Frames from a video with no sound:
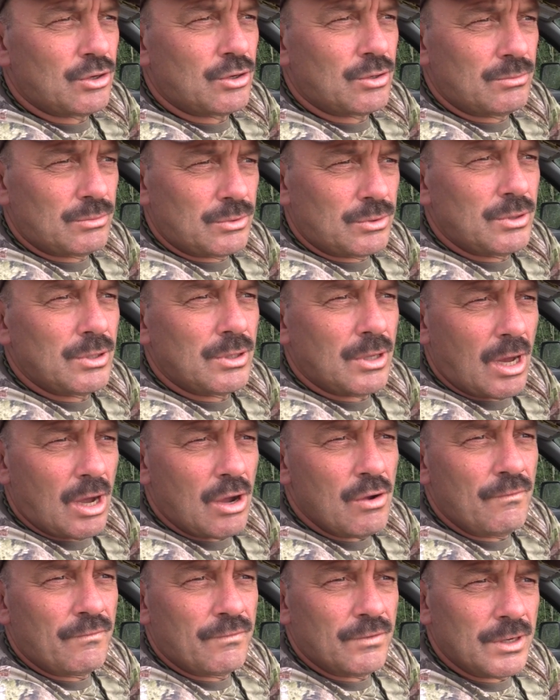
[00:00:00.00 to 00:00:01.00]
a
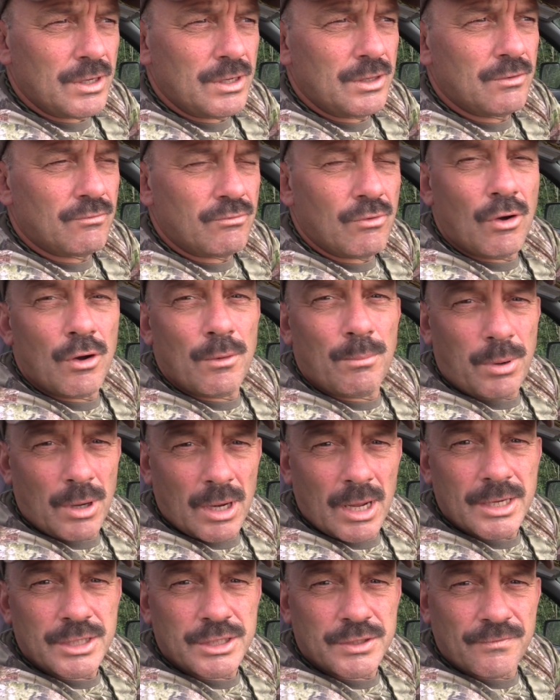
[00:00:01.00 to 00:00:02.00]
hopefully the right
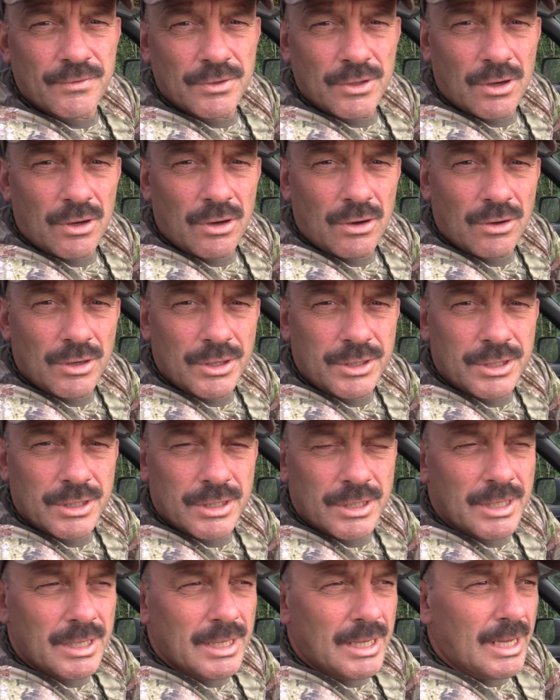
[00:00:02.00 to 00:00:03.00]
place for the hide,
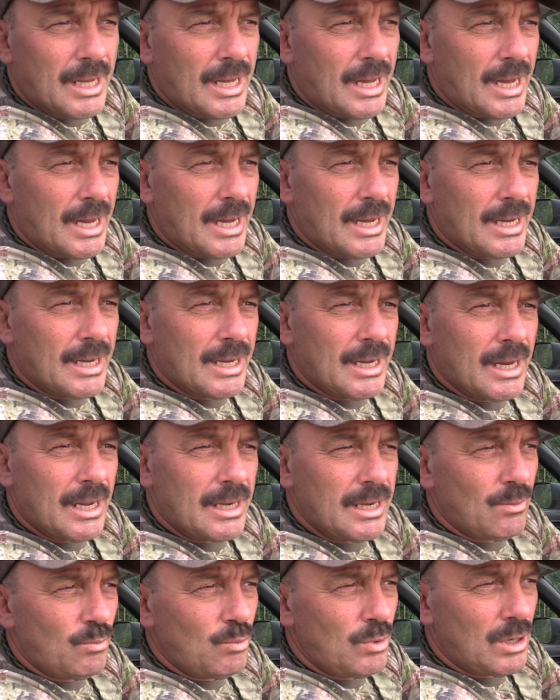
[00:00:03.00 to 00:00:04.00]

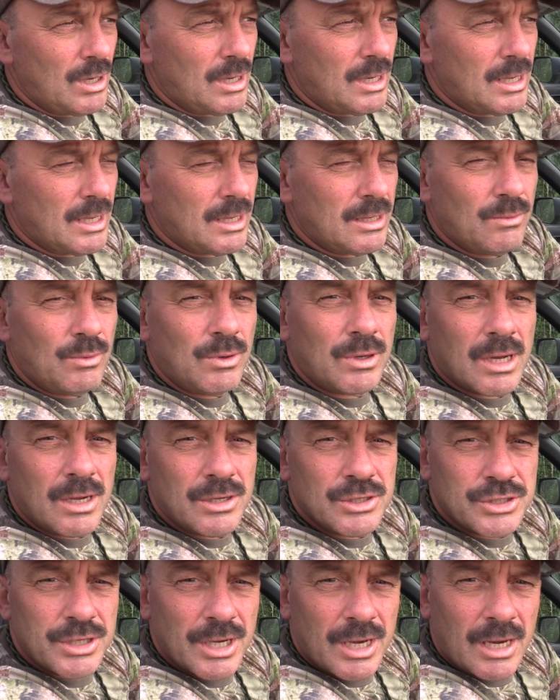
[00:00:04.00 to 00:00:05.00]
and then we'll go
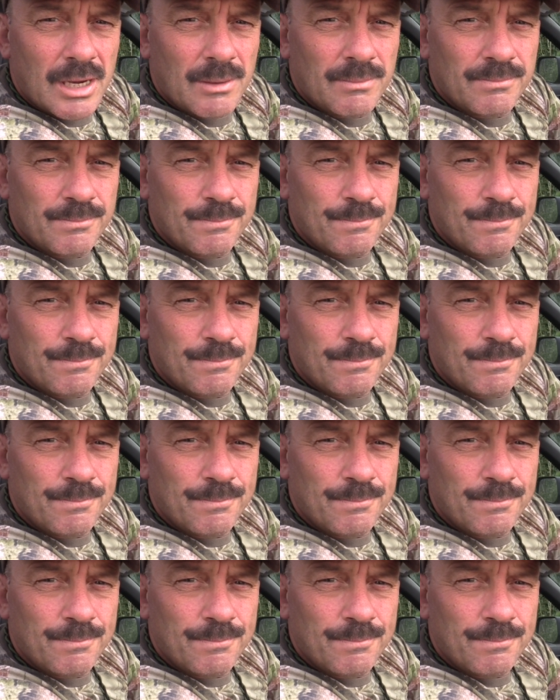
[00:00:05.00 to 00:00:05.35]
and set up.